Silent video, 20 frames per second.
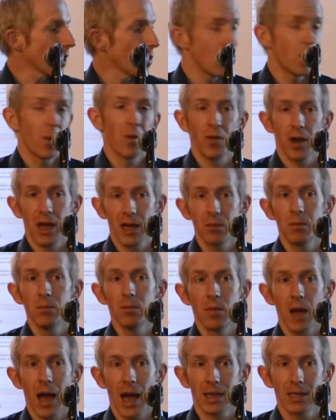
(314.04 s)
We provide
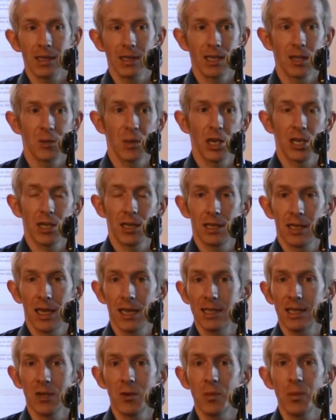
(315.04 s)
access to specialized
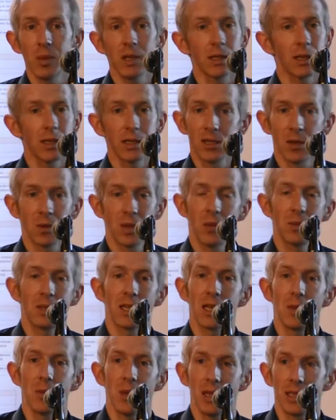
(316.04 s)
test equipment. Sometimes
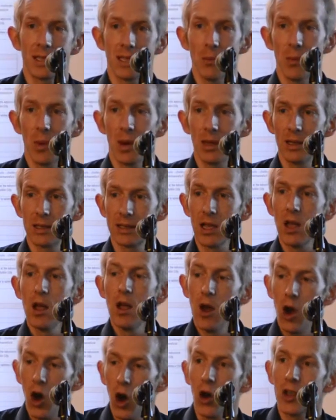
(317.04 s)
it can be as simple as
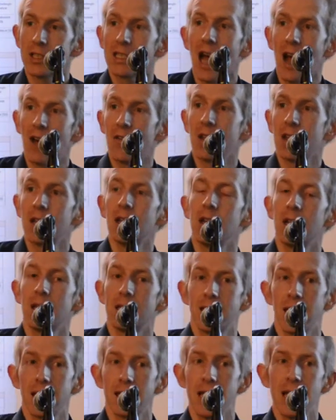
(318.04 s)
us having a
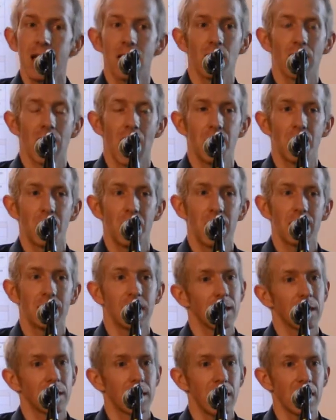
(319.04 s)
technique or
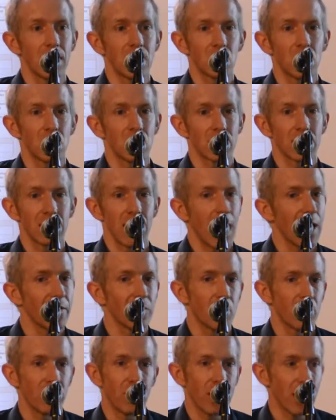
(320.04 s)
capability that the industry doesn't
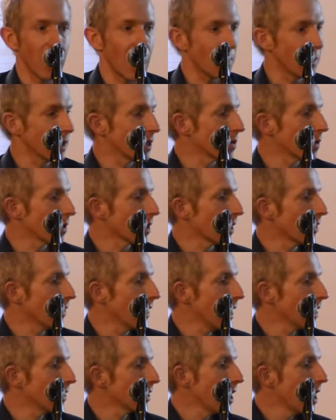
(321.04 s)
have, and we're very happy to work on
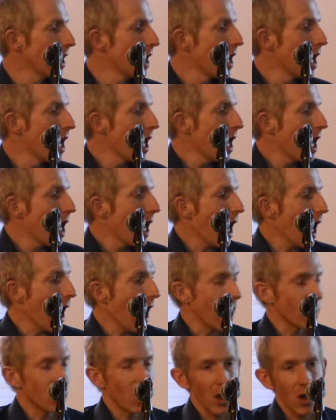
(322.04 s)
that.
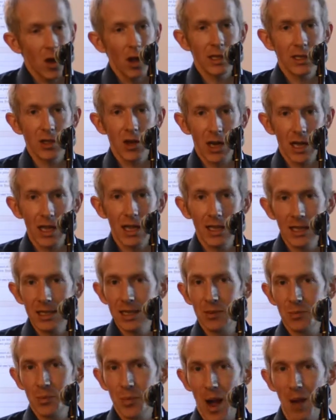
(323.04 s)
And we also, and I think this
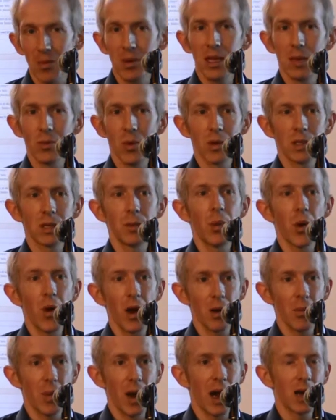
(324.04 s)
is probably the most
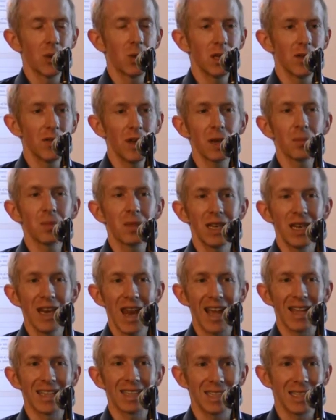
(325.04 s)
important part, we develop the
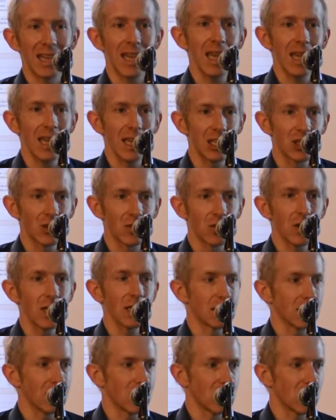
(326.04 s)
next stage of
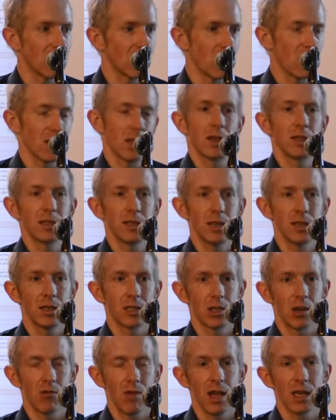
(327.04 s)
research in order that it's
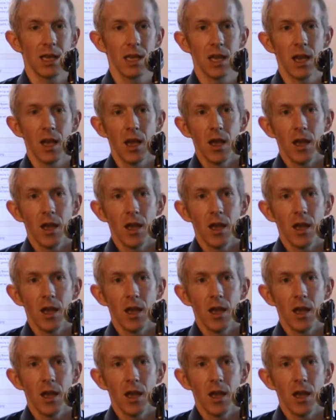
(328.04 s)
industry ready.